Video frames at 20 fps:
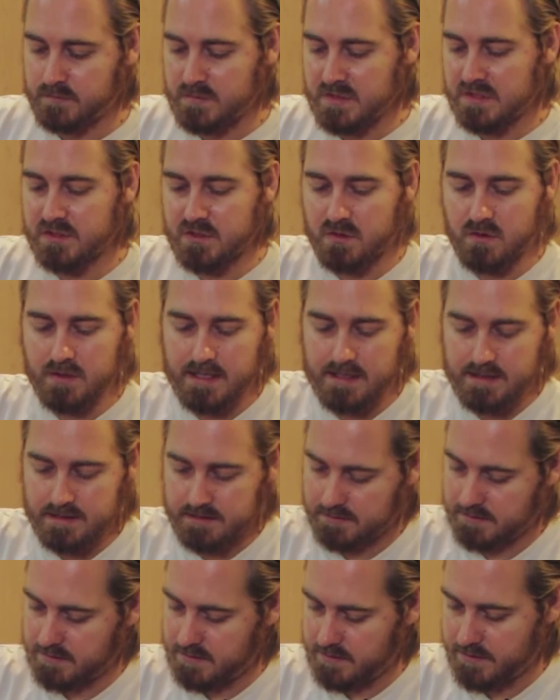So
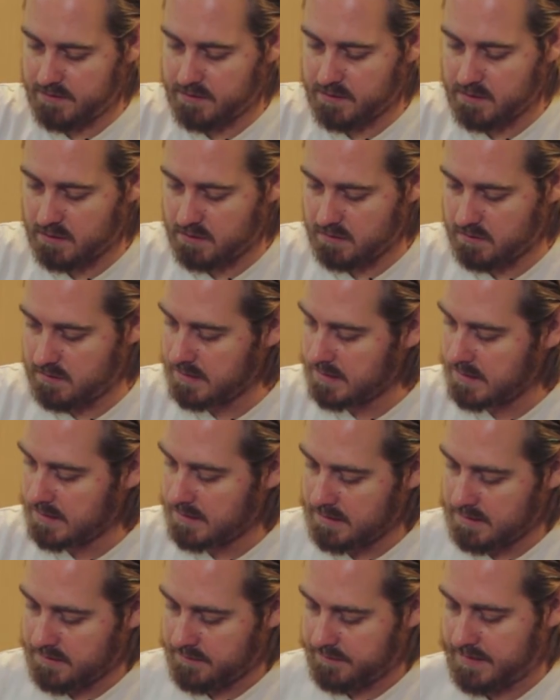guys, there you go.
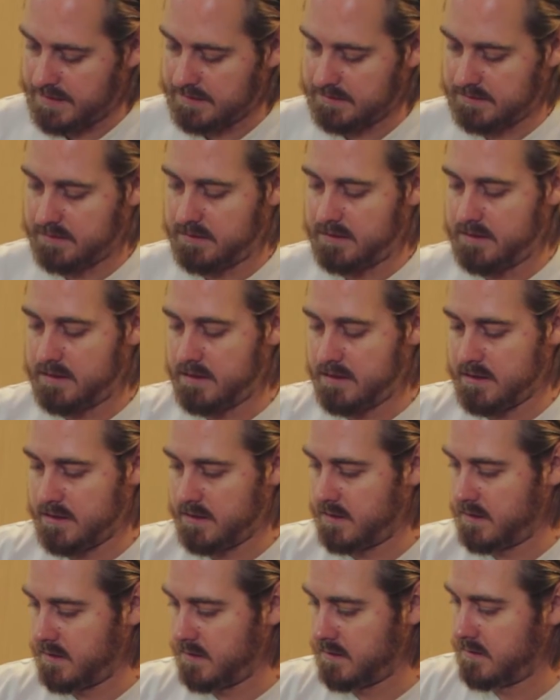That's
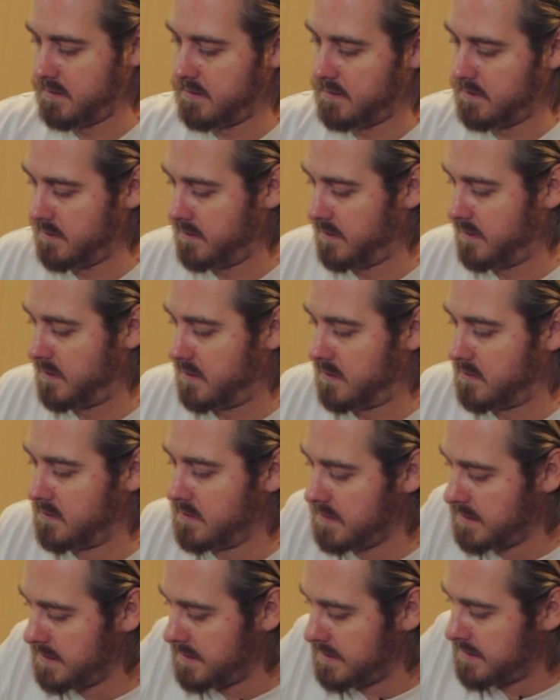the you know,
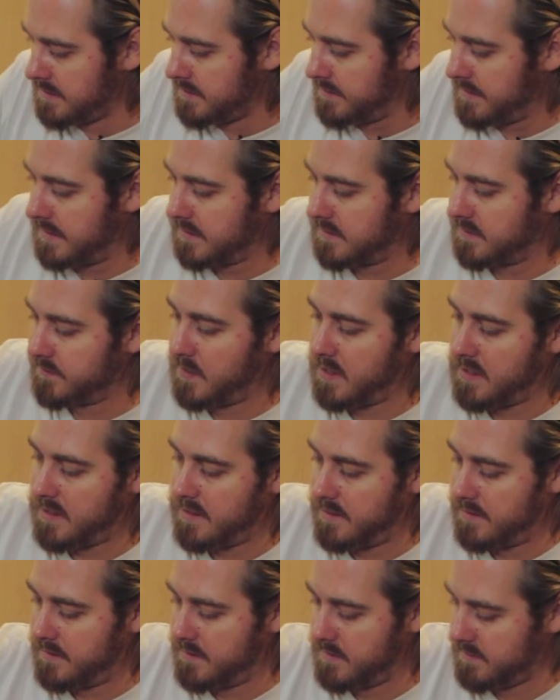that's
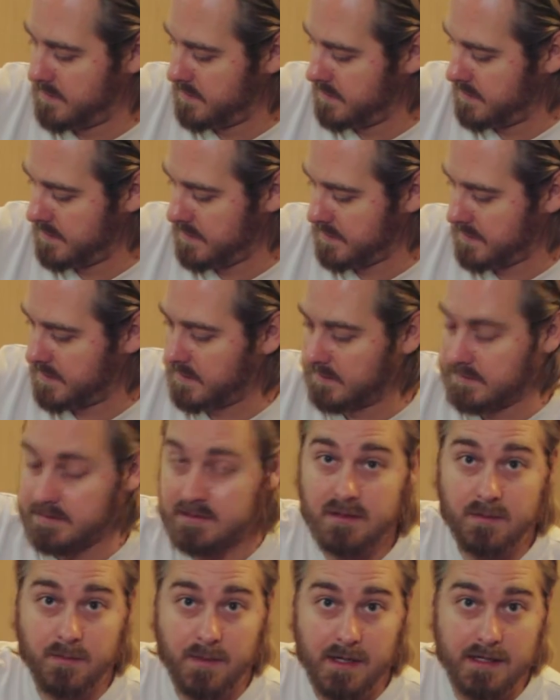my
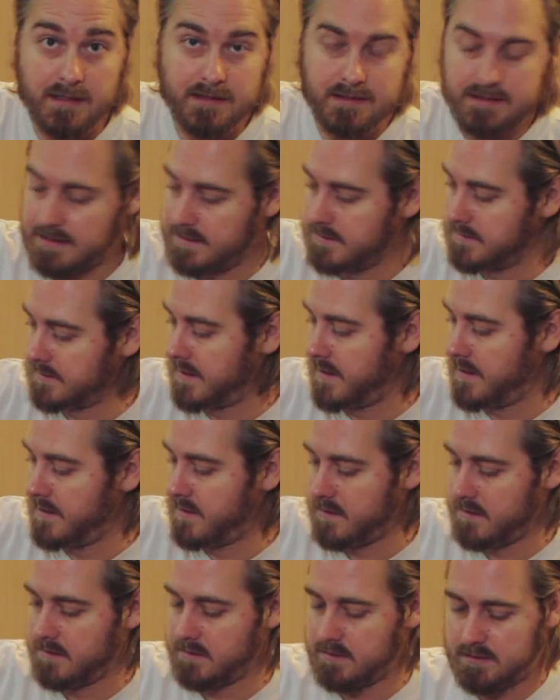customized
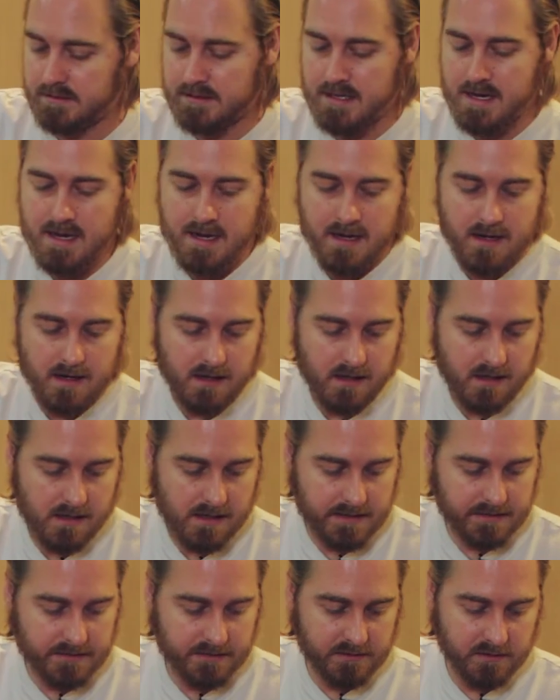SKS.
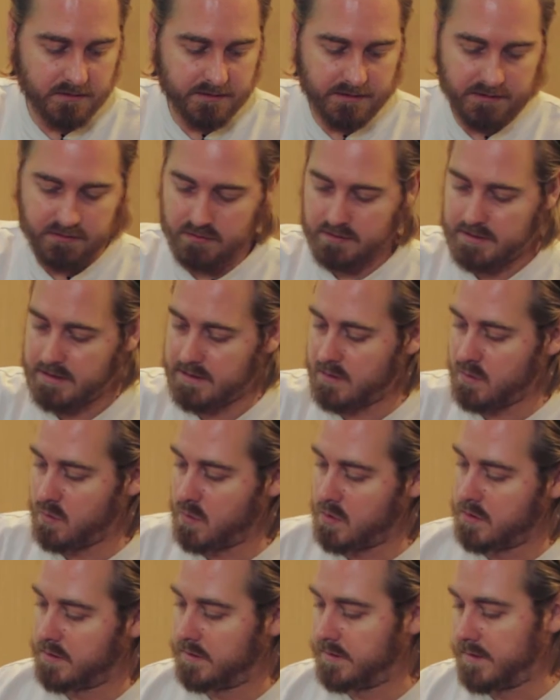I still need to get a
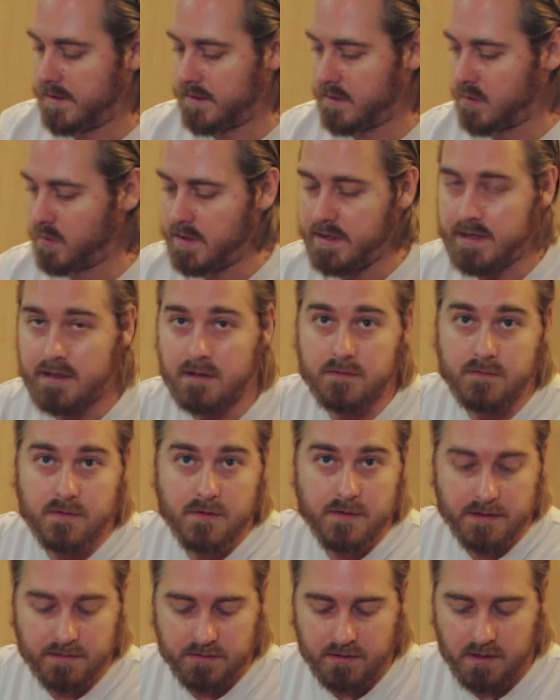Vortec rail for
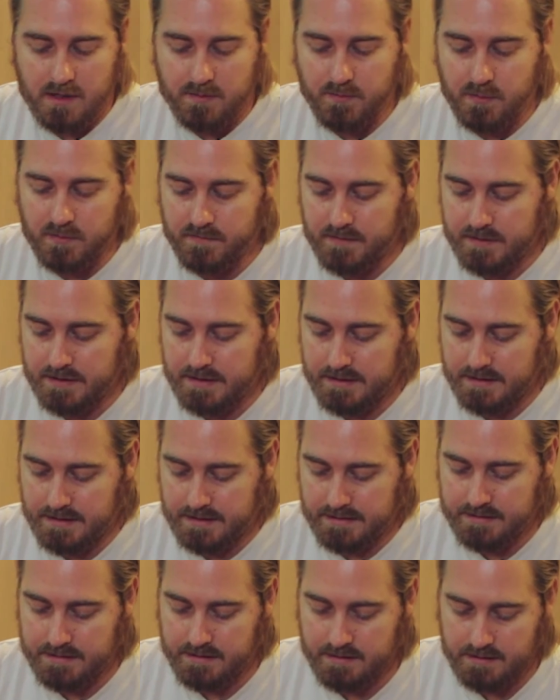the top of it
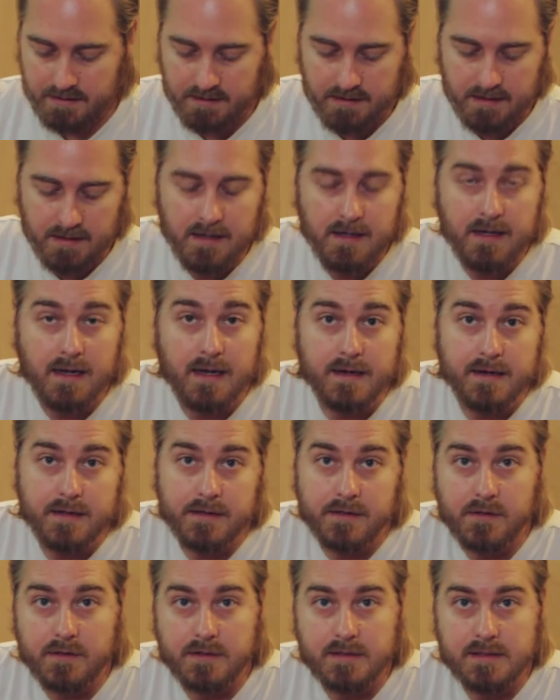and a
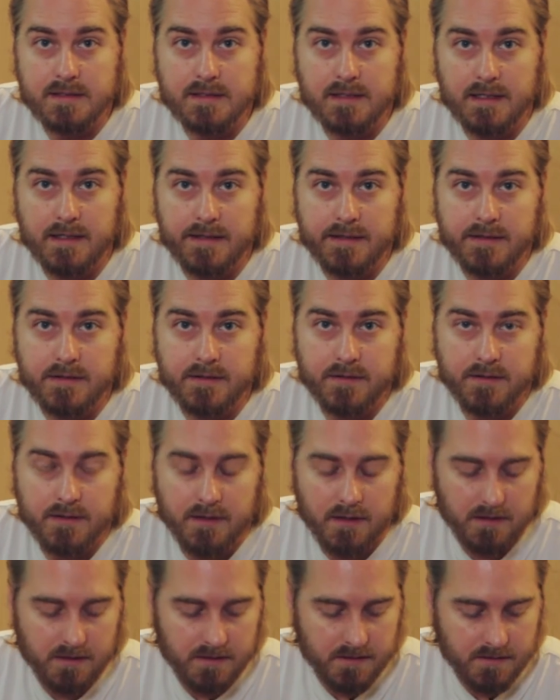good sight
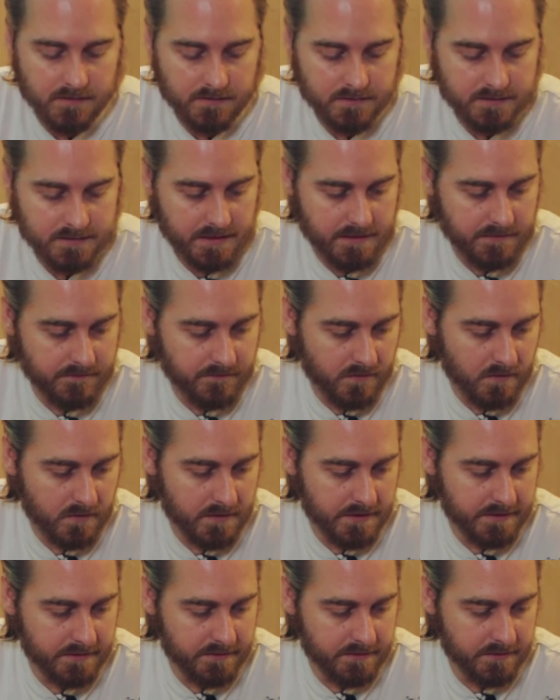for
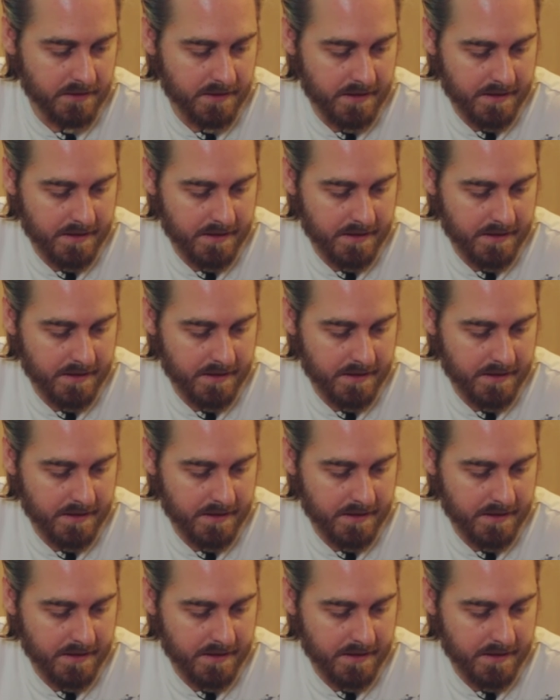it.